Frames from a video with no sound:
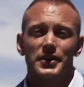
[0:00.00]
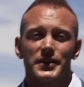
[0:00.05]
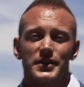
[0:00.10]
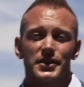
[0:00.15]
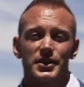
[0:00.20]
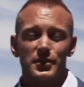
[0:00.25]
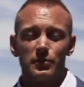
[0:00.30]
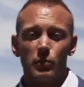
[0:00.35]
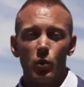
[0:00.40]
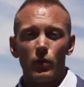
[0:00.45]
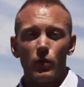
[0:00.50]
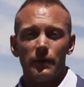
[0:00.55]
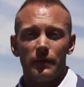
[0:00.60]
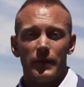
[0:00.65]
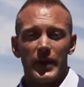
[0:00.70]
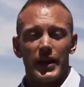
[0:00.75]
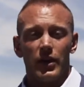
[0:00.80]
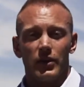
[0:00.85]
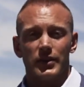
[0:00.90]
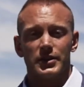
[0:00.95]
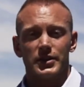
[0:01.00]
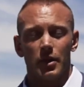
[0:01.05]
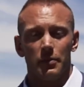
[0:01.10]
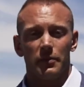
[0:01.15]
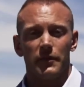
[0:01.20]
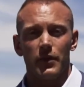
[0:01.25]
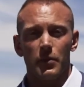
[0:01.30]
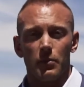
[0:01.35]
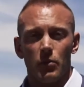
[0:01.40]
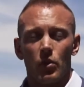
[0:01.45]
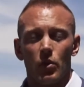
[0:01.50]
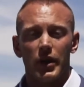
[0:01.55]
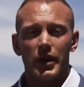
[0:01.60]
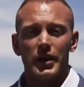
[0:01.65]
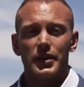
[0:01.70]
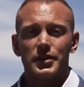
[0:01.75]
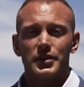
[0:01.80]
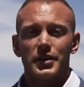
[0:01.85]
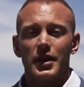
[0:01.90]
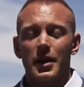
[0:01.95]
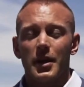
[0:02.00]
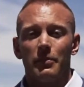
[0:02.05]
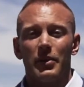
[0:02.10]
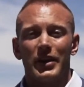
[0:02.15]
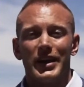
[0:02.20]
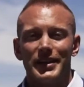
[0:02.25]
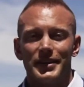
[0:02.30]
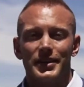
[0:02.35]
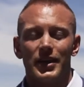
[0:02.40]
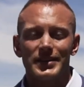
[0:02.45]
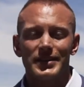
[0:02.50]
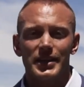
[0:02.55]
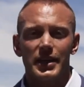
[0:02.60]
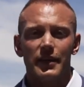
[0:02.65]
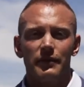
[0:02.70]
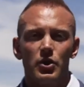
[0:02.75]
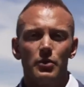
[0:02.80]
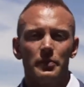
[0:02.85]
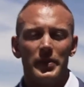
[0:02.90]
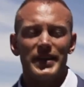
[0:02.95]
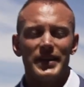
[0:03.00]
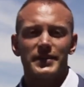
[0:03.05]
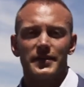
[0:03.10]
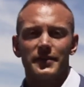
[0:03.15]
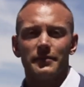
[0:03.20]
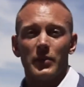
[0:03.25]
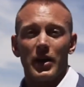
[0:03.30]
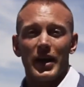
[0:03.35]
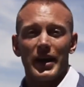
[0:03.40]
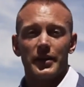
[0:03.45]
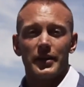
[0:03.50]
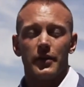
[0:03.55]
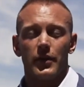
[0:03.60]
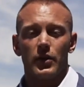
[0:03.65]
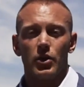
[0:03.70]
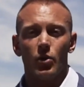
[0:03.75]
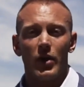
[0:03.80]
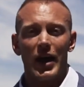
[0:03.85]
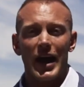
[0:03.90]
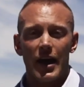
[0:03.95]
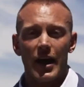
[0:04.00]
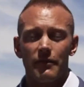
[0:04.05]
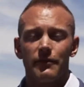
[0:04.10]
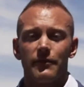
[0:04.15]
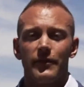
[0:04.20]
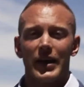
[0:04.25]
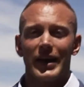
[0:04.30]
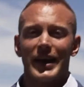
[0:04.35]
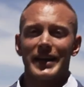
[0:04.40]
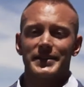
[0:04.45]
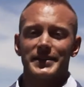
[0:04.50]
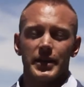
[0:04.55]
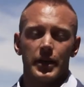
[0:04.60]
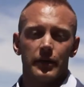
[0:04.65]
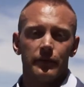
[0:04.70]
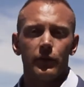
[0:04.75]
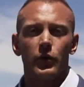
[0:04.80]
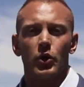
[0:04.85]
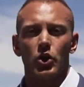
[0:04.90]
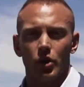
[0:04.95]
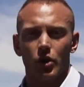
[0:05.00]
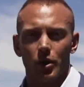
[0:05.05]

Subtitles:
a small fee on top of the mortgage, but it does give you peace of mind that you have financing for your